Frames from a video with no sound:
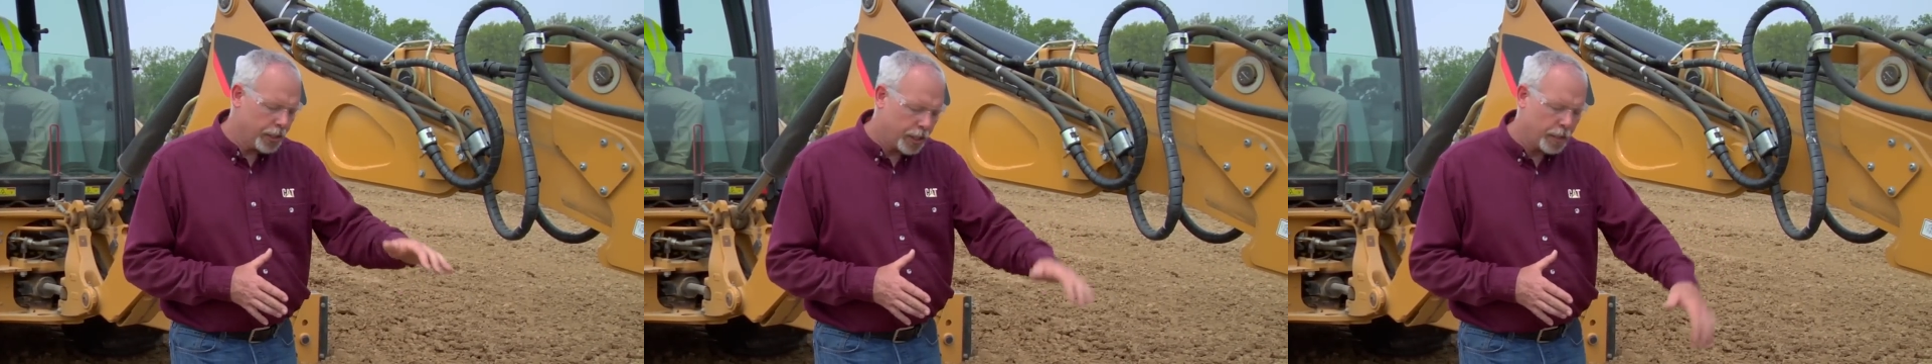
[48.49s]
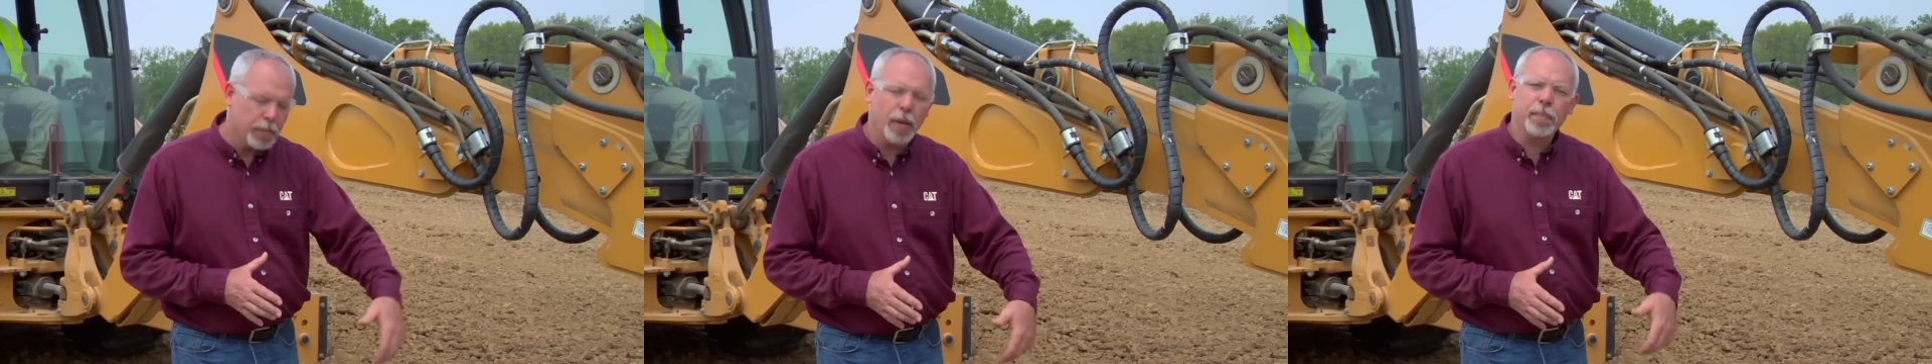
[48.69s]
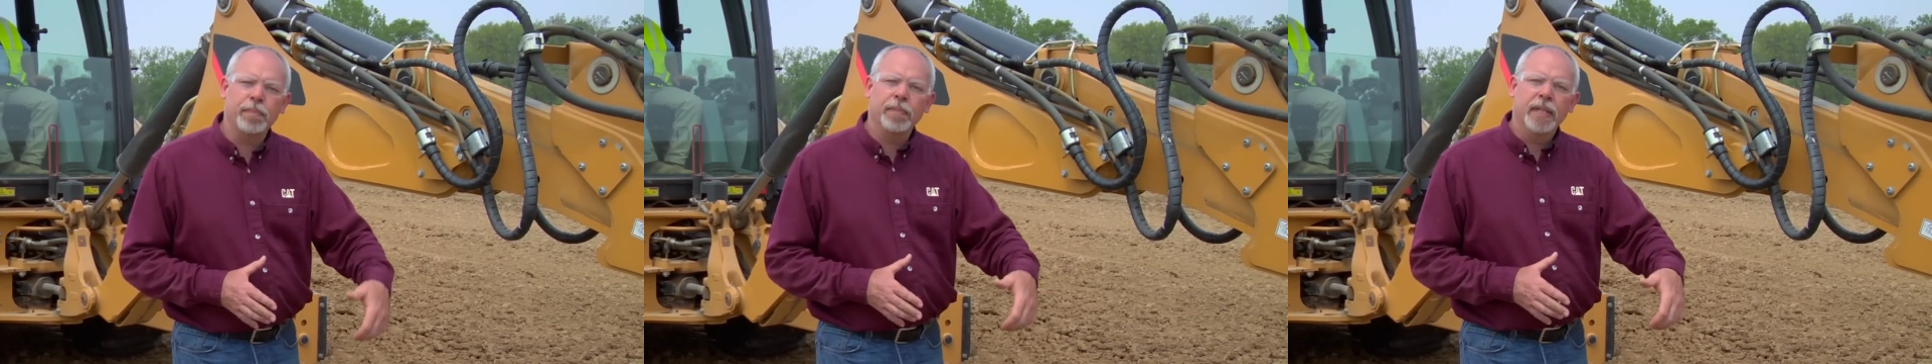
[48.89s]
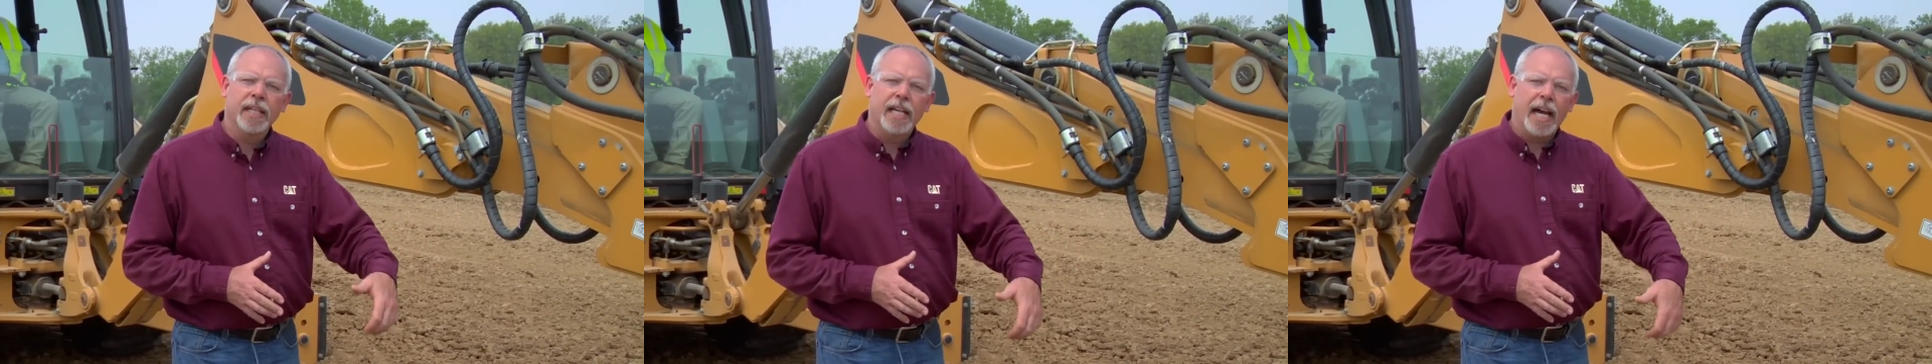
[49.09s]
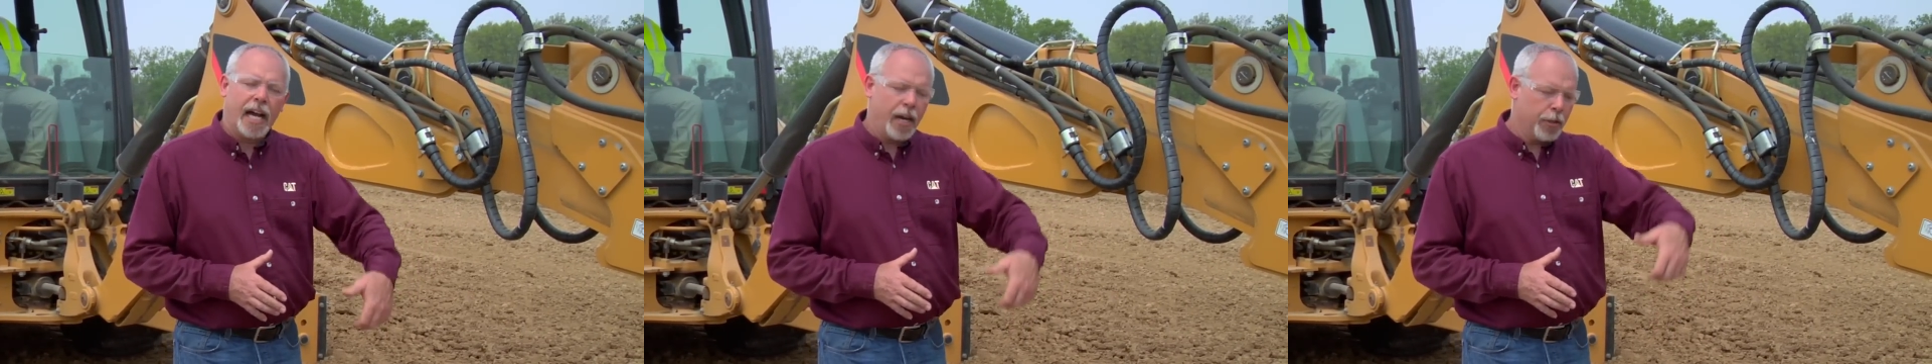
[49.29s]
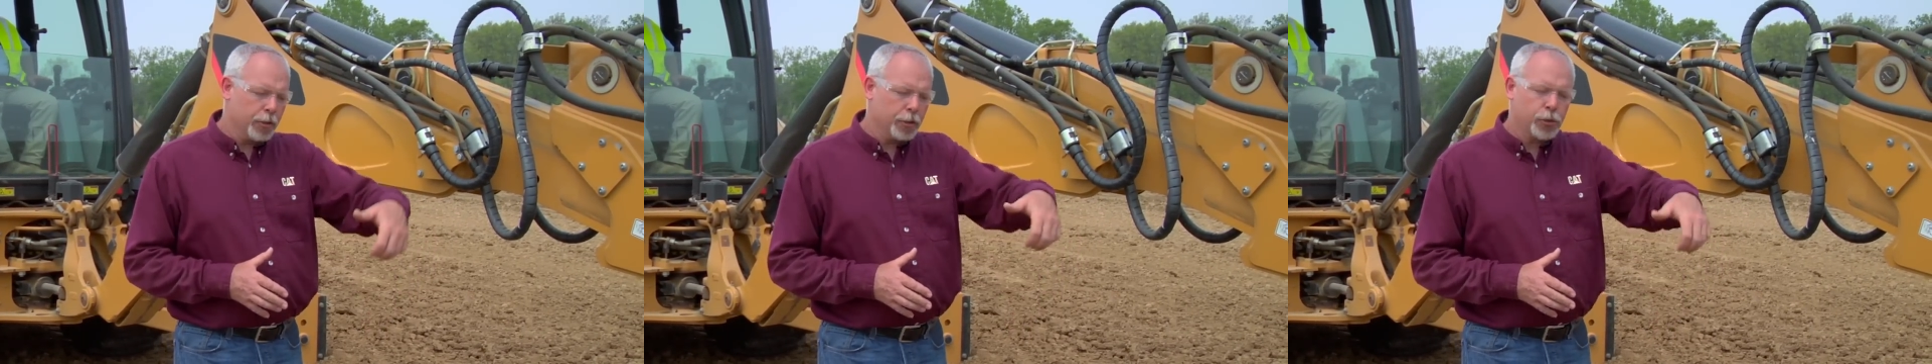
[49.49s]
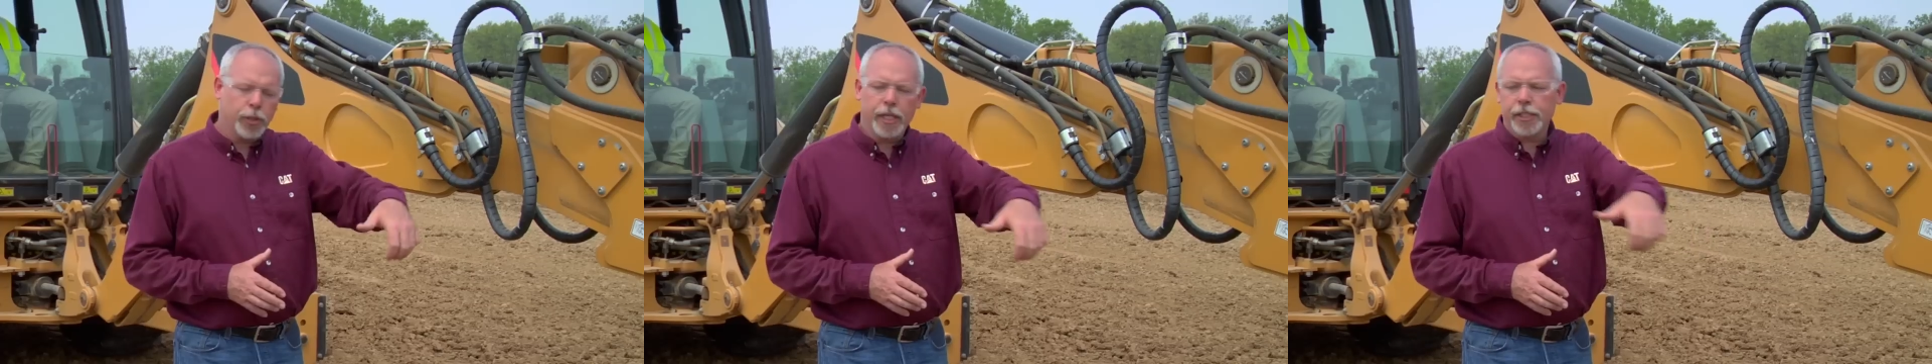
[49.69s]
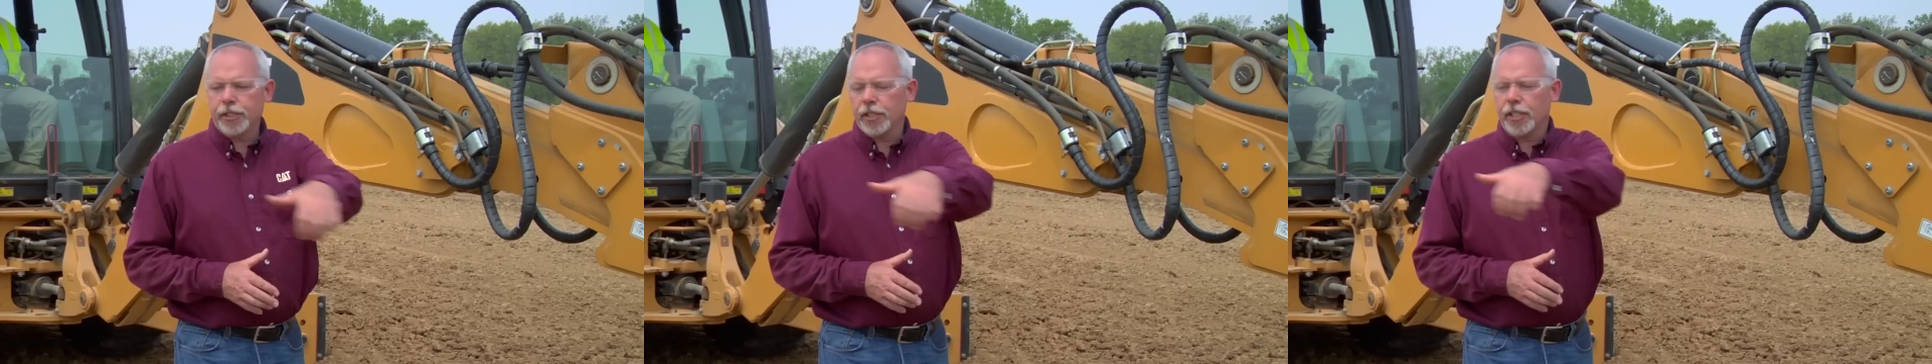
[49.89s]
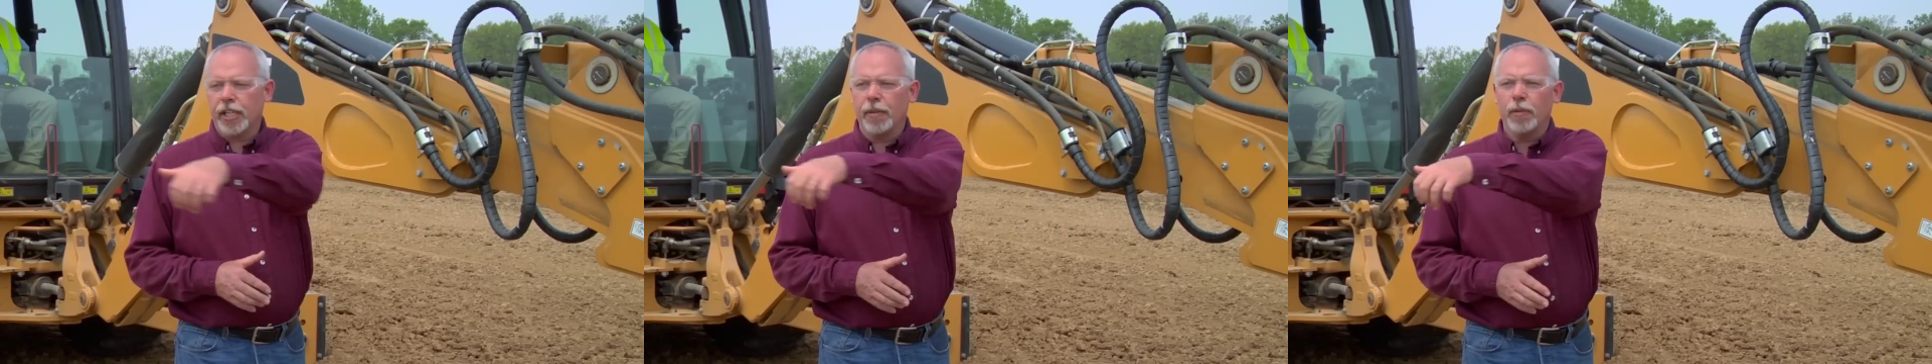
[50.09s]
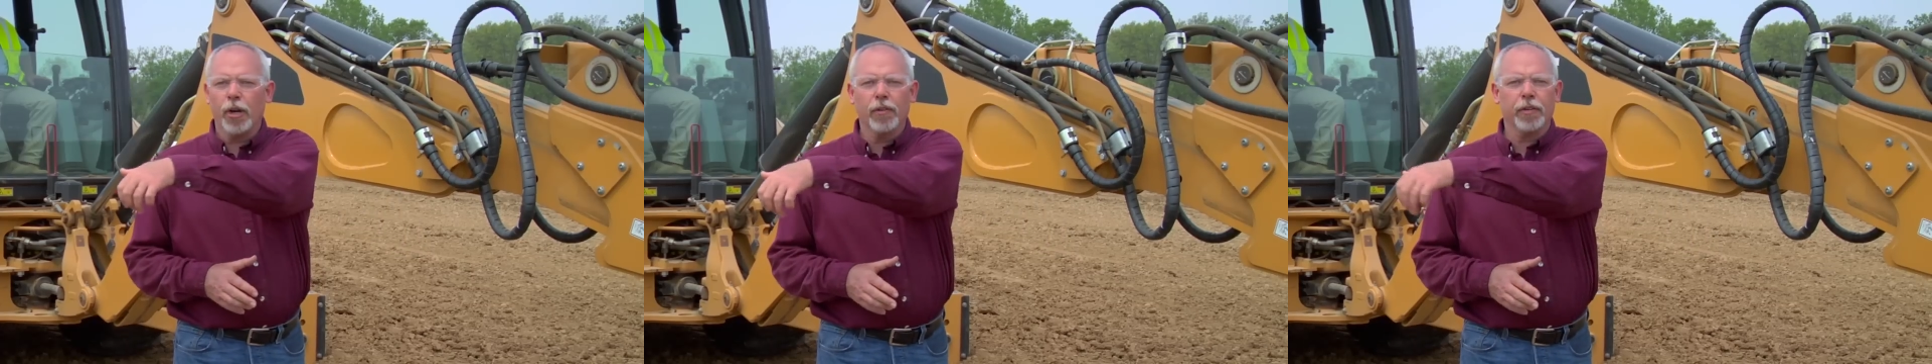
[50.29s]
They'll come up out of their trench, they'll
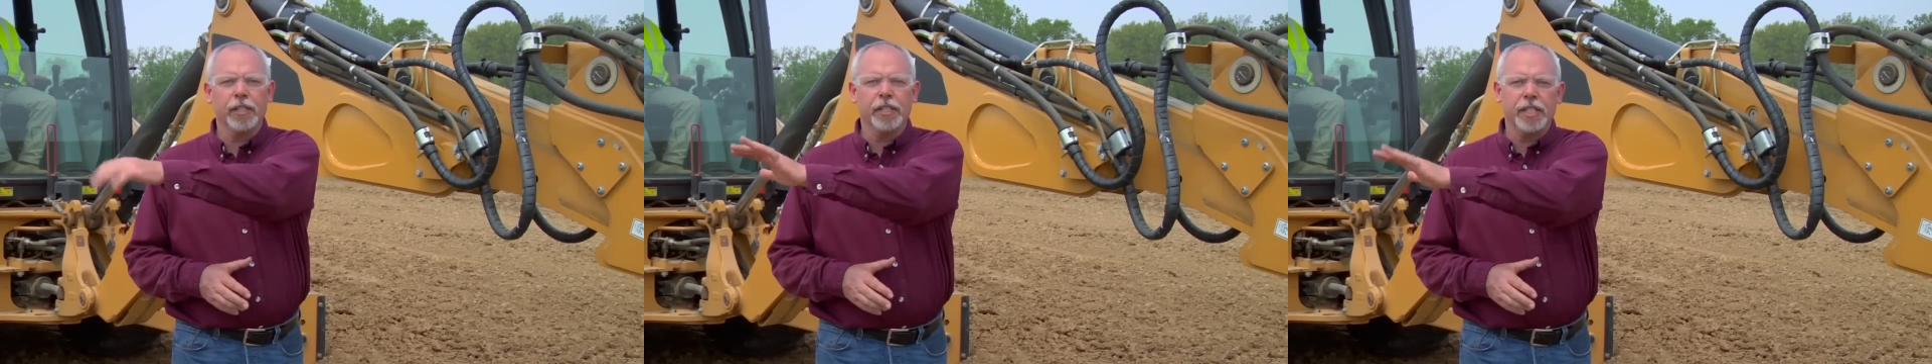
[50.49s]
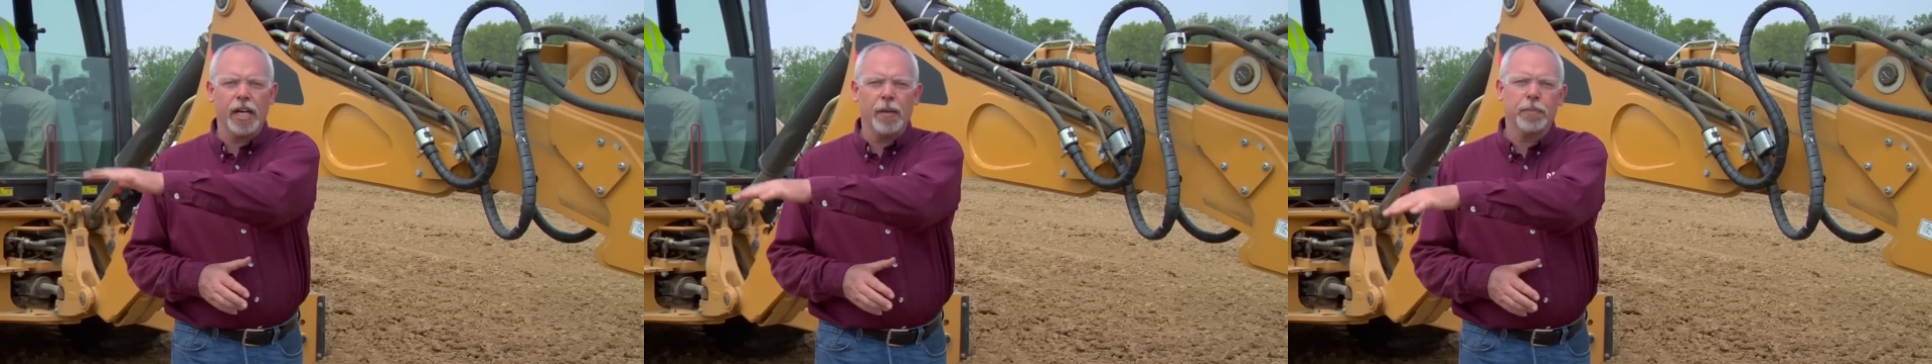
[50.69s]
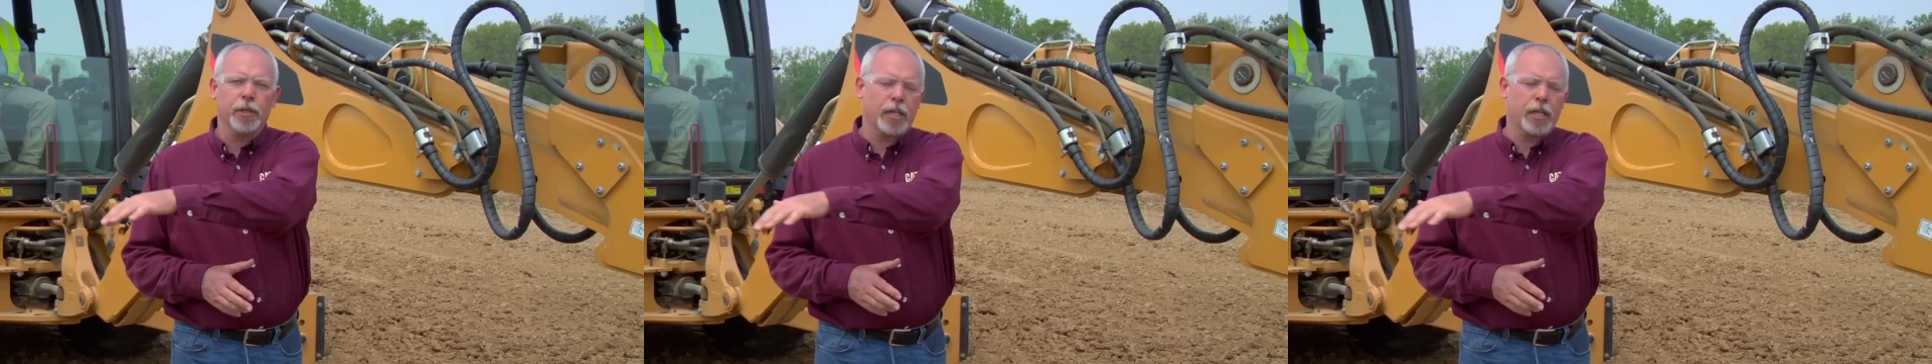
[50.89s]
come over and dump,